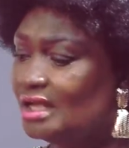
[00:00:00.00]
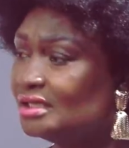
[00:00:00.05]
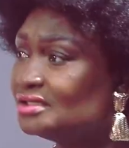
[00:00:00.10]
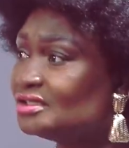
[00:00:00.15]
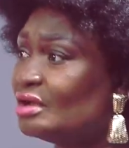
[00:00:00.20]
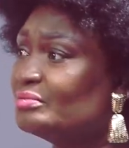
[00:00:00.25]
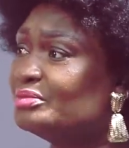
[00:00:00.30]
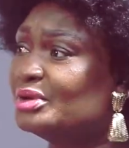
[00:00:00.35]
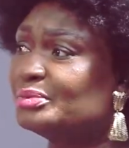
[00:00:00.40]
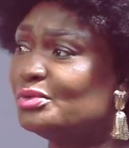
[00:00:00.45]

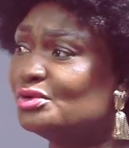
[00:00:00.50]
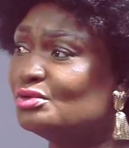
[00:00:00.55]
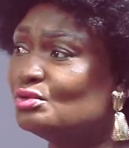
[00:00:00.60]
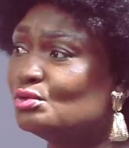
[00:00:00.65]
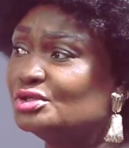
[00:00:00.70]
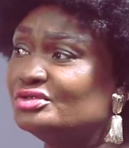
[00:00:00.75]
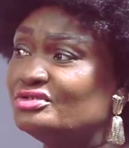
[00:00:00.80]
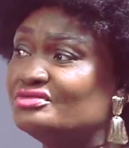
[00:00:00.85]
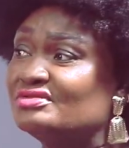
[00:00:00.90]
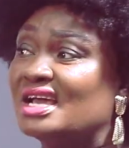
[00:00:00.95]
Some
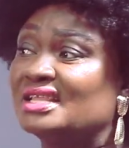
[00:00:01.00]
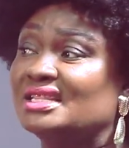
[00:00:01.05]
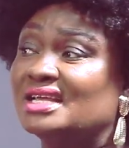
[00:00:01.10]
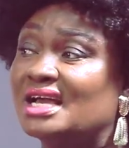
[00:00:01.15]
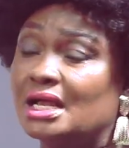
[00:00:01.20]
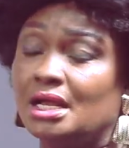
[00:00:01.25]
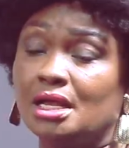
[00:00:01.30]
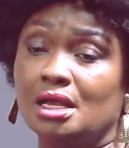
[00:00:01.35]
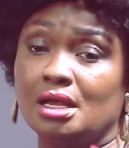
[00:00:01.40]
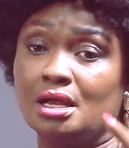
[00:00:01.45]
people would
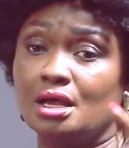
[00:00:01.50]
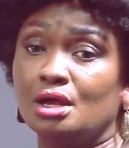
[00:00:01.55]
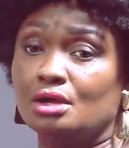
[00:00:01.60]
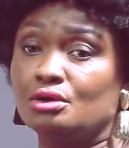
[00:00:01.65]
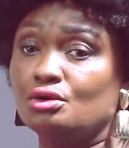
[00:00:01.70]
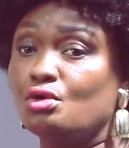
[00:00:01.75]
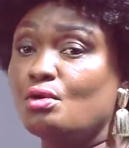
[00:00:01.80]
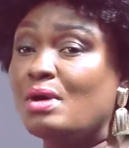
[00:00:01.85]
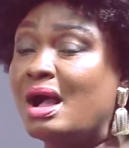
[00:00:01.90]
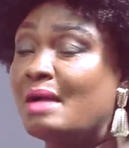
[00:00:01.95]
rather
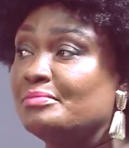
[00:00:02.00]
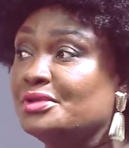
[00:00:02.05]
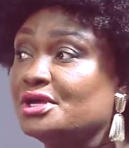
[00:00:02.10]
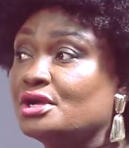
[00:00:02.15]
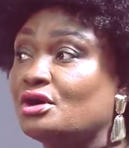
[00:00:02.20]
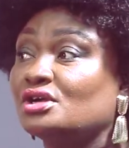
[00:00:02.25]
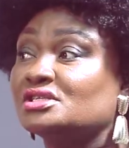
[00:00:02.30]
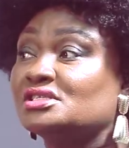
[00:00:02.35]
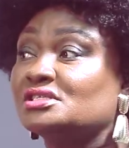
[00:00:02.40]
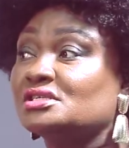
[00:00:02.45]
go and be
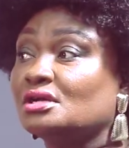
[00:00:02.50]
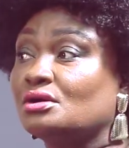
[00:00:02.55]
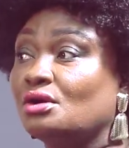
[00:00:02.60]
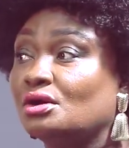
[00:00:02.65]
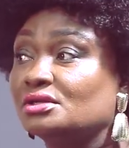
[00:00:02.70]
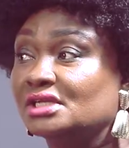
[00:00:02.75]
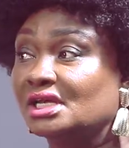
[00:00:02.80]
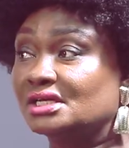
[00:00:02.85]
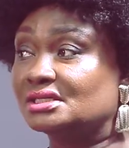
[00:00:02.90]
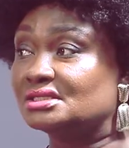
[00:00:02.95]
cutting
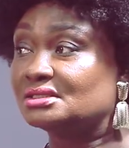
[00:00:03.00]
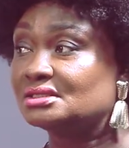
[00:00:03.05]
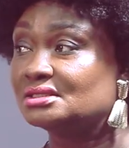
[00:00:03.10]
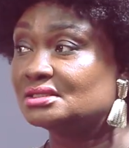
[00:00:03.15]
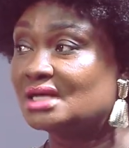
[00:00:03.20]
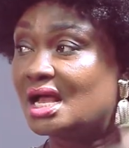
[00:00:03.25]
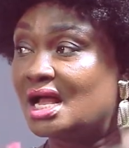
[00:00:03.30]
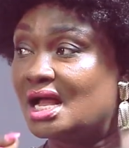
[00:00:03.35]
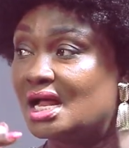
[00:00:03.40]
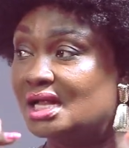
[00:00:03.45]

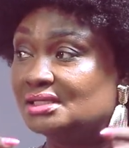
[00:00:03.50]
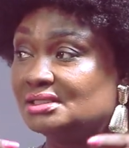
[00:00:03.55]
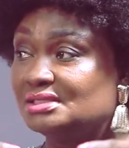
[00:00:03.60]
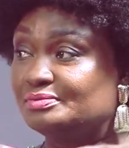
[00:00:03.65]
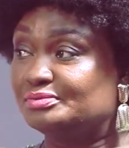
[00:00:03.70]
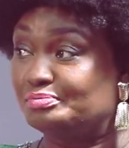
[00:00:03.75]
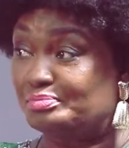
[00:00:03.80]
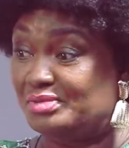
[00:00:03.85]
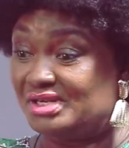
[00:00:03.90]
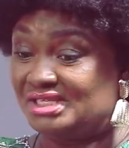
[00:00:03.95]
corners
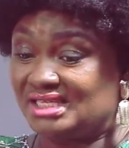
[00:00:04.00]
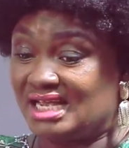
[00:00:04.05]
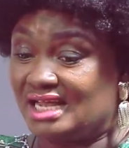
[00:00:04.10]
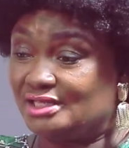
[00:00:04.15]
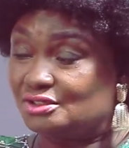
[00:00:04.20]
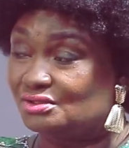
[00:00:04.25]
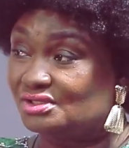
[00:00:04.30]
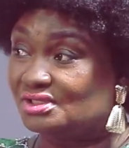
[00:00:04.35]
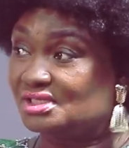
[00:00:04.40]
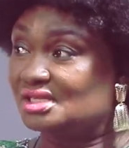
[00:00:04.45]
and
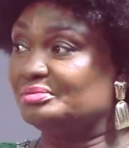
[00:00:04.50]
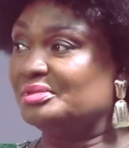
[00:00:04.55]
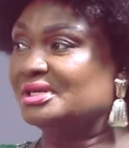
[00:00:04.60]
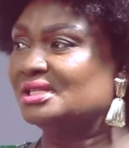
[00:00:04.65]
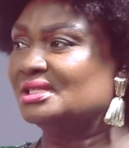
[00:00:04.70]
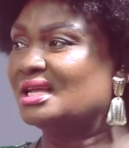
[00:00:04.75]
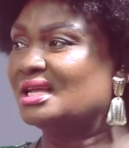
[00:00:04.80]
pretend to still be